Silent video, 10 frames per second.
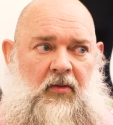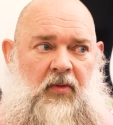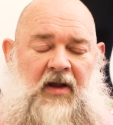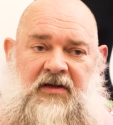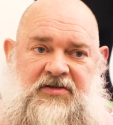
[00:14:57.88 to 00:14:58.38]

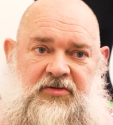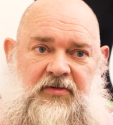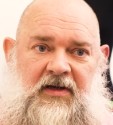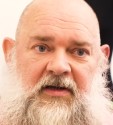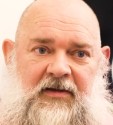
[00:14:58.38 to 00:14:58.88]
When did you
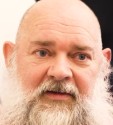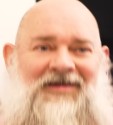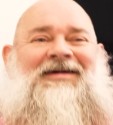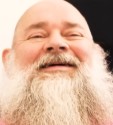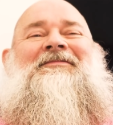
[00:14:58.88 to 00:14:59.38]
read it?
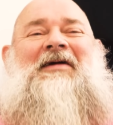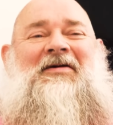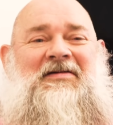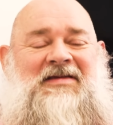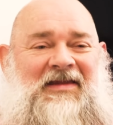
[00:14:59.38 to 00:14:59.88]

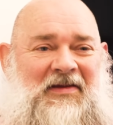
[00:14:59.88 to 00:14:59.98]
Because it